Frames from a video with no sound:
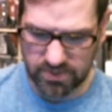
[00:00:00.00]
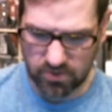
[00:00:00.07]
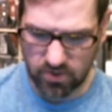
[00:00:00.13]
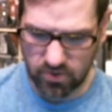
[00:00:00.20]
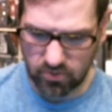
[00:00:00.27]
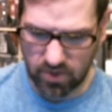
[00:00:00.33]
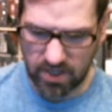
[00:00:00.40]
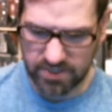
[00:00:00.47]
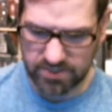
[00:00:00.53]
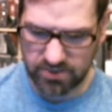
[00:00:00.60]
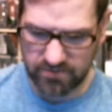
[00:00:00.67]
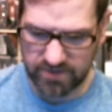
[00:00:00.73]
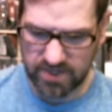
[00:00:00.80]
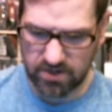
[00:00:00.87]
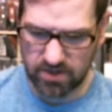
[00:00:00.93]
a whole roster
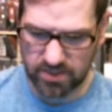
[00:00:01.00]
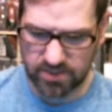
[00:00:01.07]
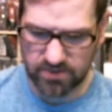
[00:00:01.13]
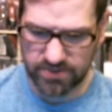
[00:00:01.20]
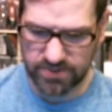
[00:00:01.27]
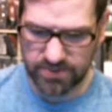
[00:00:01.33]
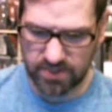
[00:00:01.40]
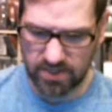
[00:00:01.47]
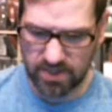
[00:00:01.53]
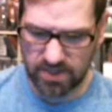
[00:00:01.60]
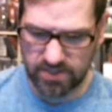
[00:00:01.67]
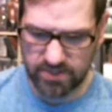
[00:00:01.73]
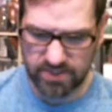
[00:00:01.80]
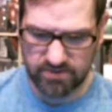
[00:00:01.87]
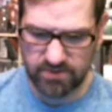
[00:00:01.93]
of characters.
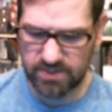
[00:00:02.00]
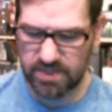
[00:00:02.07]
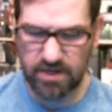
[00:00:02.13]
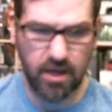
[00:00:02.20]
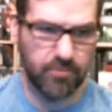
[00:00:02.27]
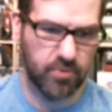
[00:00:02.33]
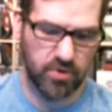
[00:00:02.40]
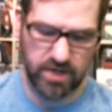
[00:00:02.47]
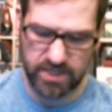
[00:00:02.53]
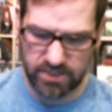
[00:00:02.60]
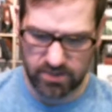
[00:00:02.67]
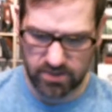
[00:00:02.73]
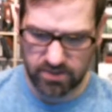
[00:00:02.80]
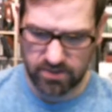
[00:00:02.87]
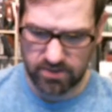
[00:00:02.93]
You can upgrade
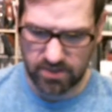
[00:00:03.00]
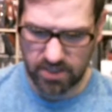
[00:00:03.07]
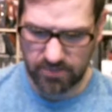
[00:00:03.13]
your